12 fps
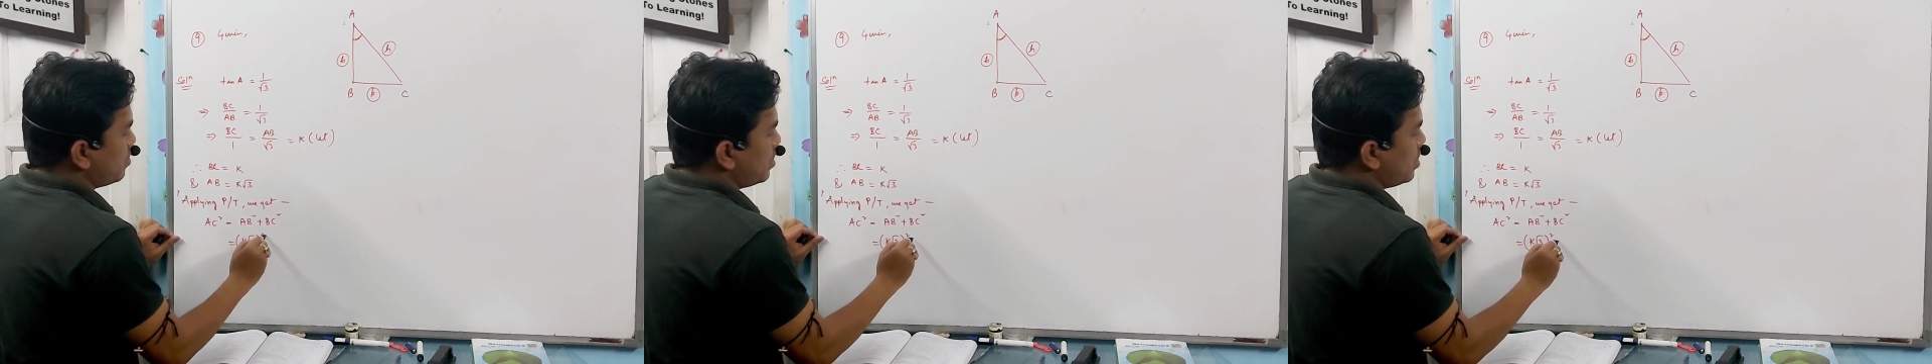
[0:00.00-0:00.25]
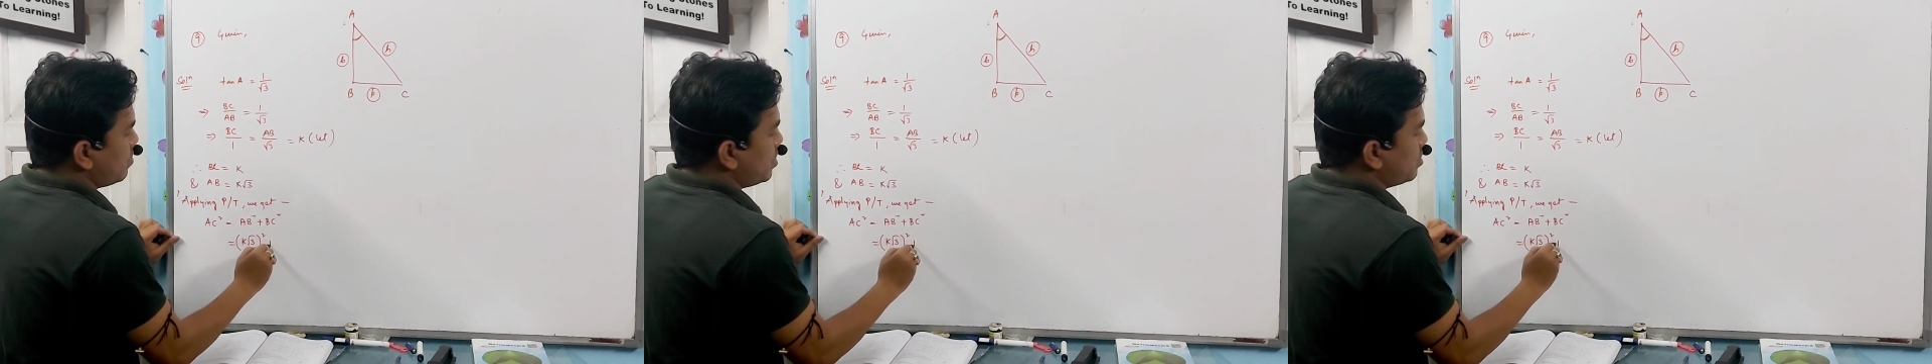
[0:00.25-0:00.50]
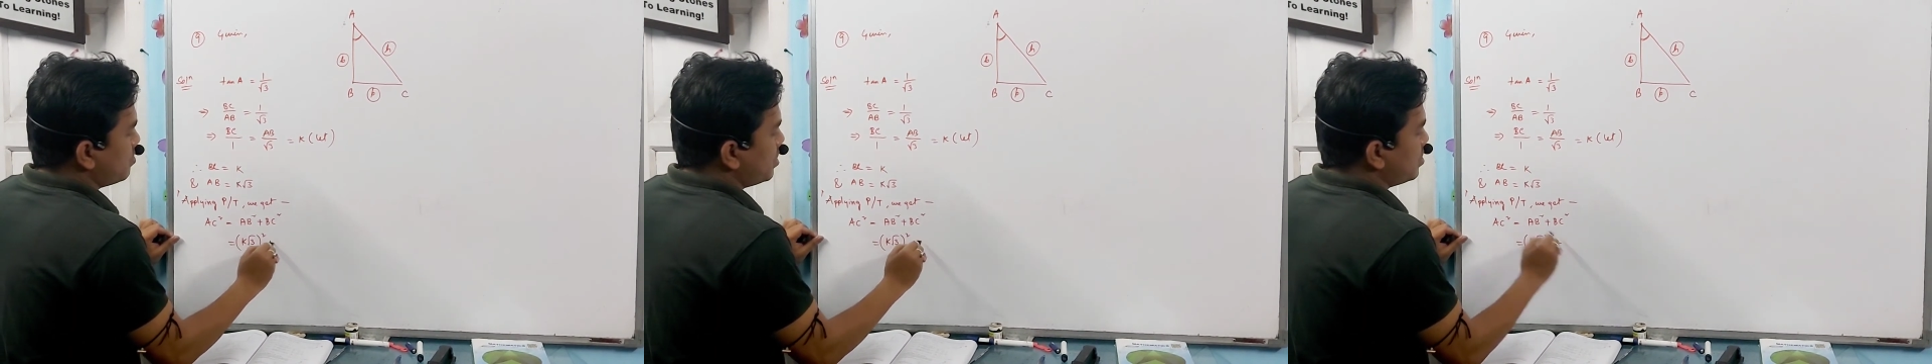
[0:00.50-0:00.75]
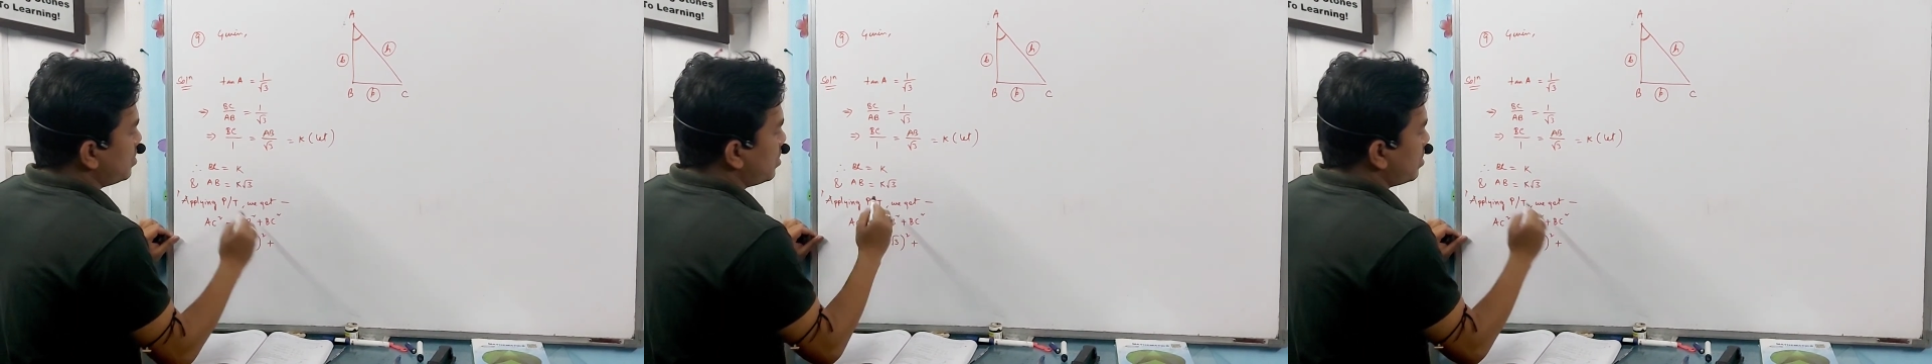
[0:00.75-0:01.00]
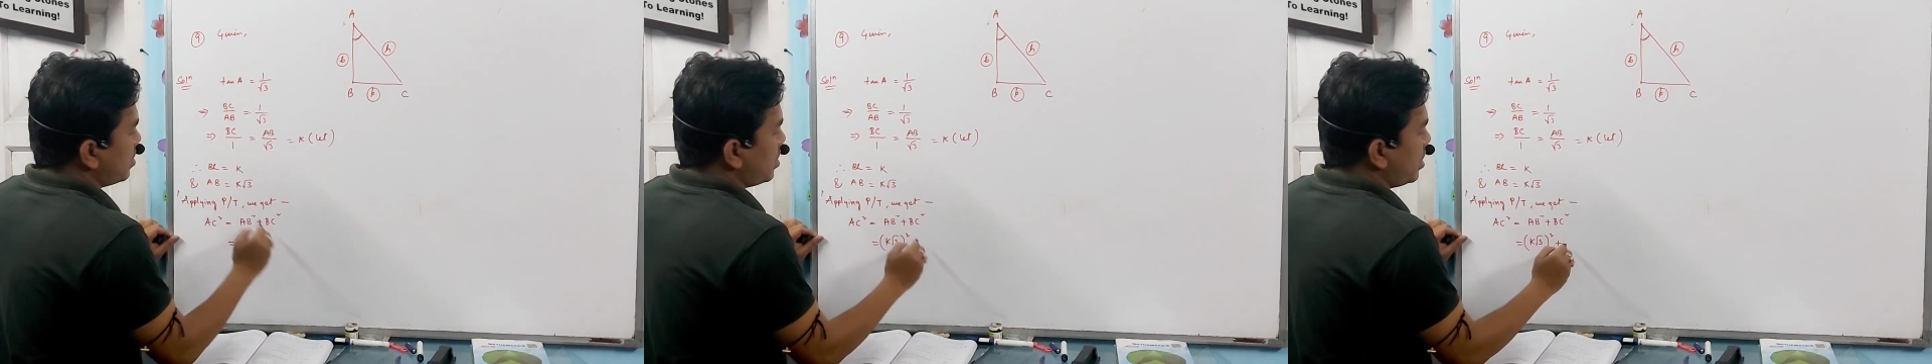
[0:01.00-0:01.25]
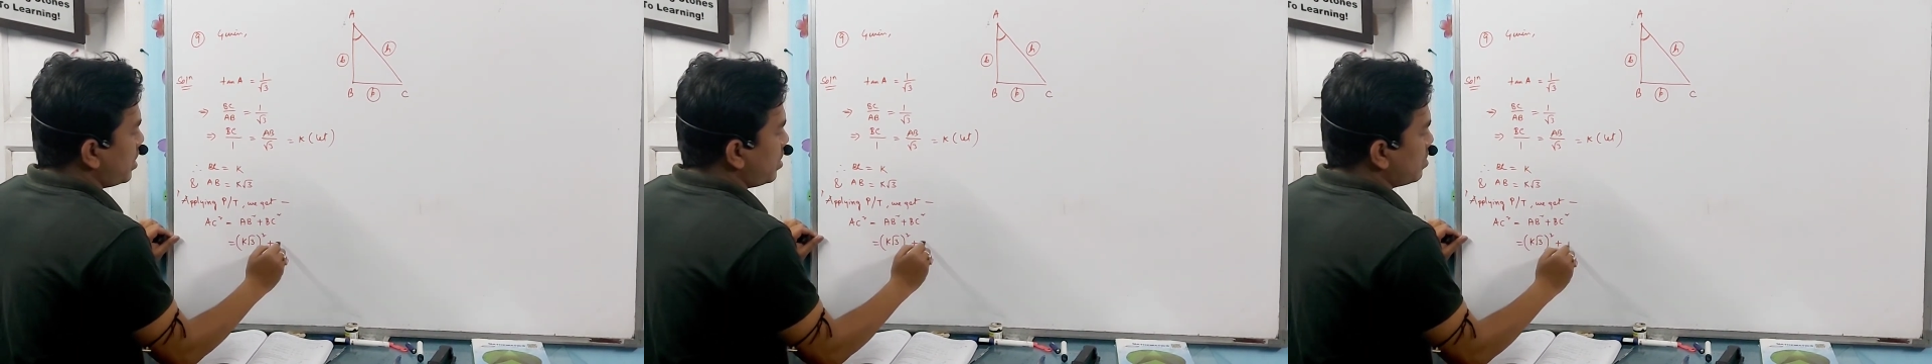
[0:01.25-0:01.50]
And what is BC here?
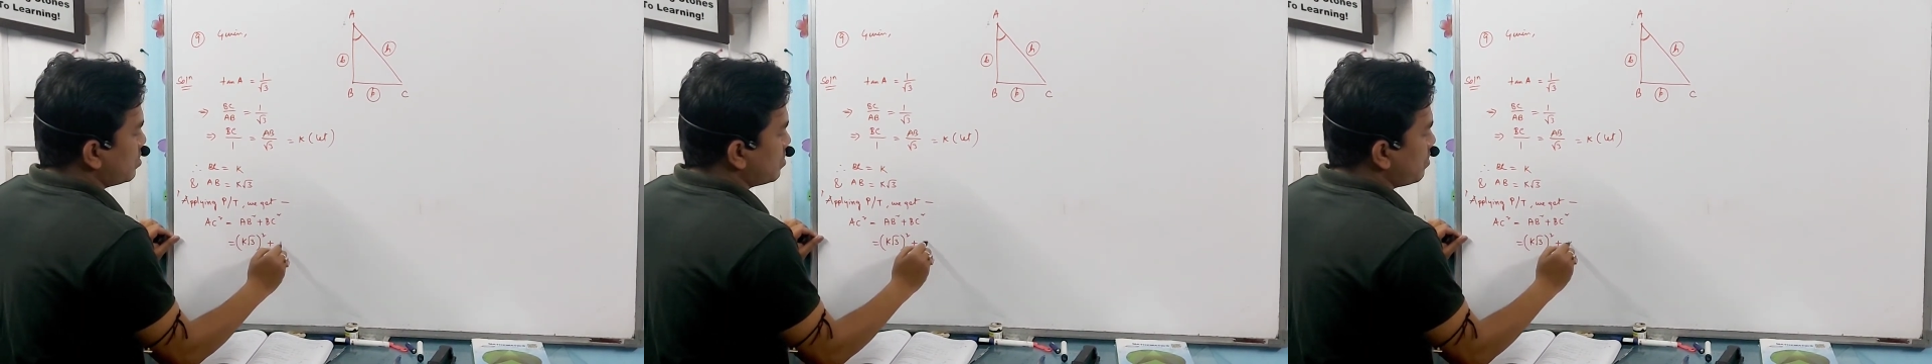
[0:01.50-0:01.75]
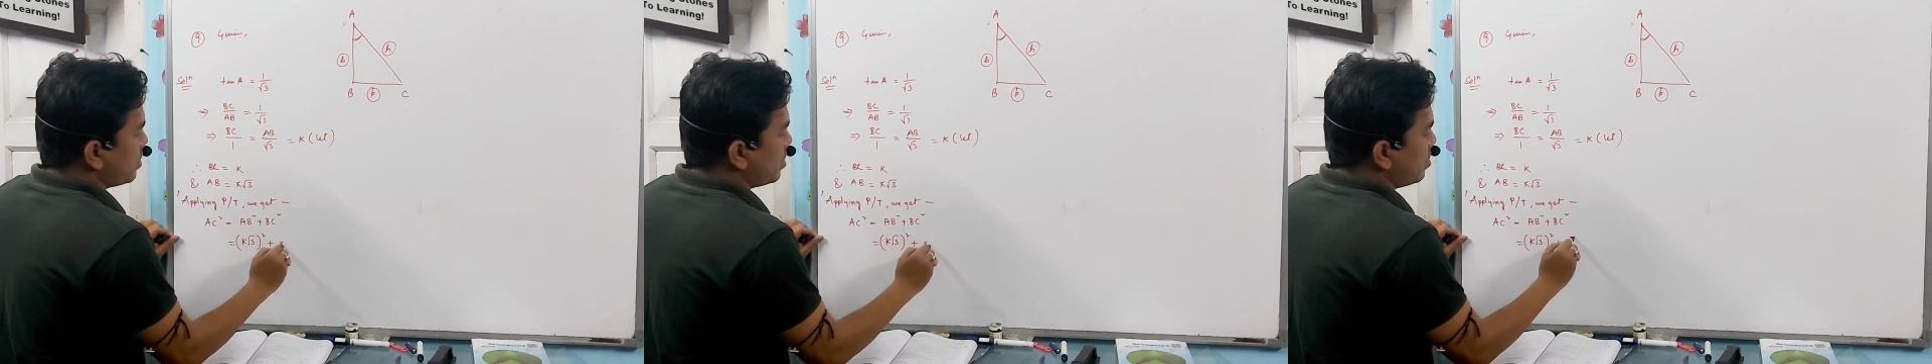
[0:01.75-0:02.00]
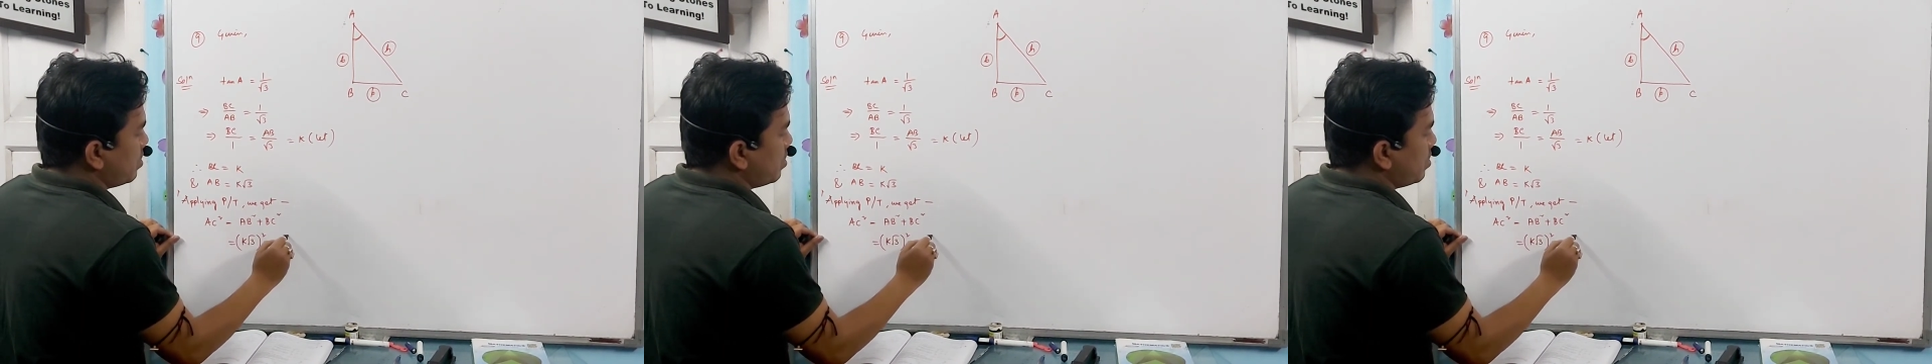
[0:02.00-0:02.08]
K squared.